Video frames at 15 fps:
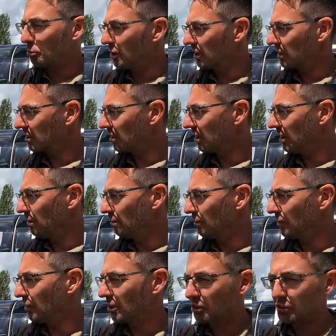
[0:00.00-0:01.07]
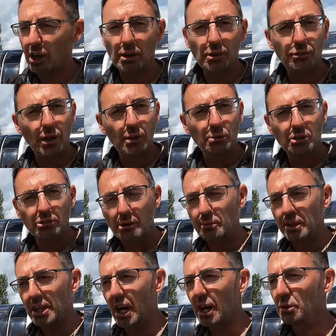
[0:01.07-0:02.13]
with the snow foam
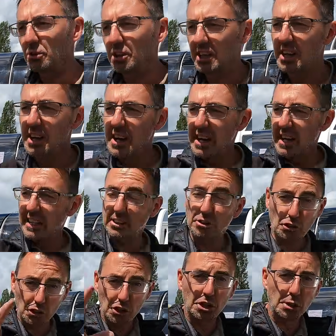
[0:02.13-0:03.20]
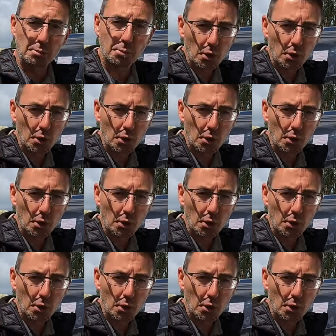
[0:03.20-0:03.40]
ceramic coating, it's just going to